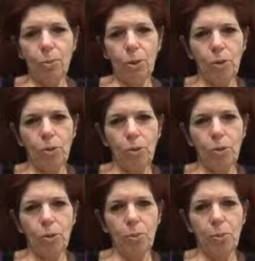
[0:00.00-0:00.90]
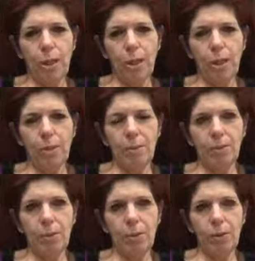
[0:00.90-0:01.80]
go through many
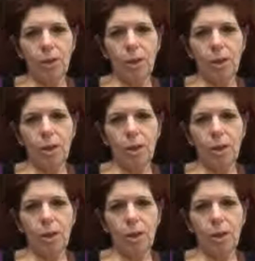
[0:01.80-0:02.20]
different